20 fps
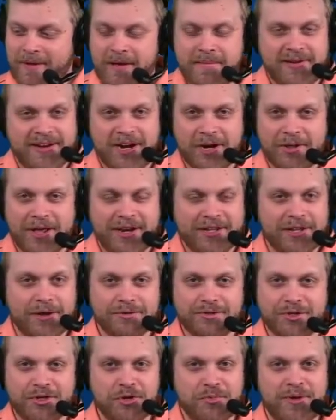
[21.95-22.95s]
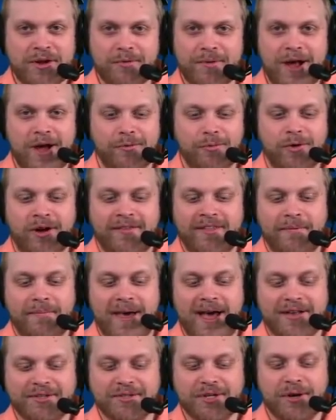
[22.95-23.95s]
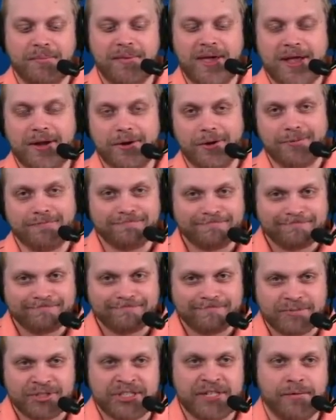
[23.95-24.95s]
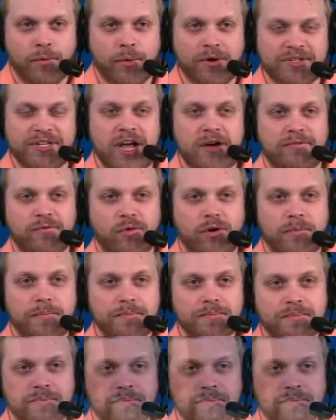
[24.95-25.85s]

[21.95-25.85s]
Maybe Carolina goes QB round one. They pass on Baker. See if it works out for him.